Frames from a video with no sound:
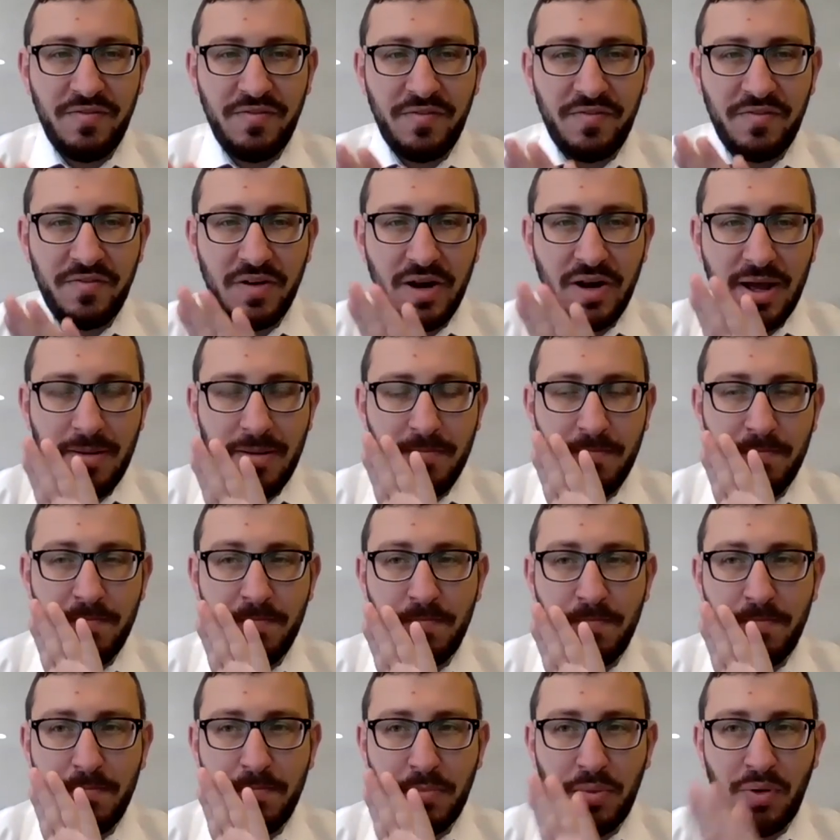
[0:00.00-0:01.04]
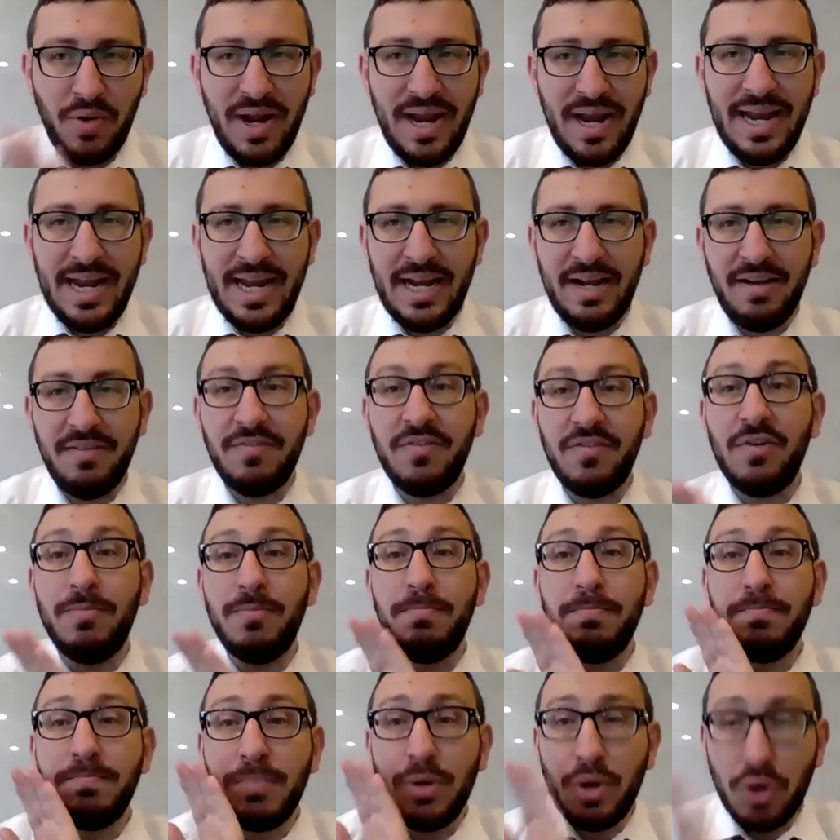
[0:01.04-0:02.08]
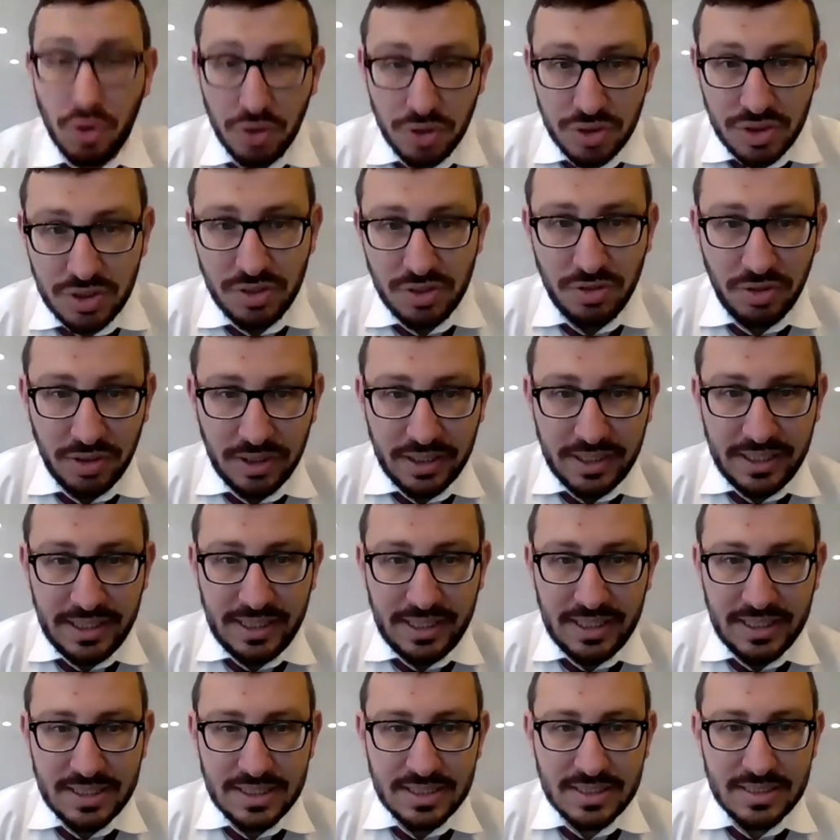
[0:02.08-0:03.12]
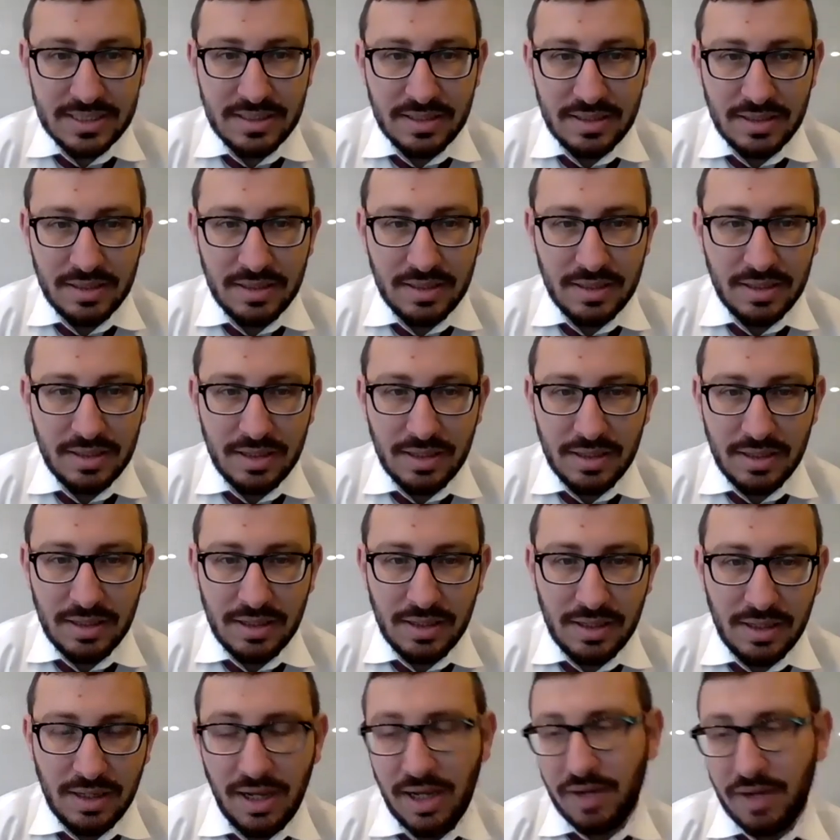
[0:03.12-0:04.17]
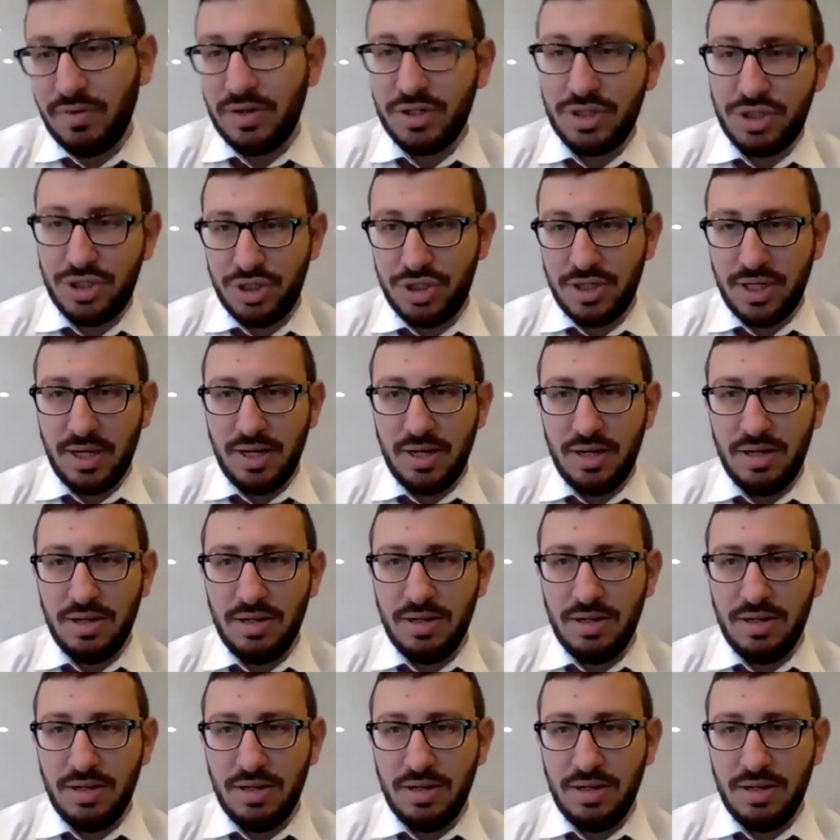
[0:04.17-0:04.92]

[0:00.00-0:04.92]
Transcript: from praying for personal needs on Rosh Hashanah.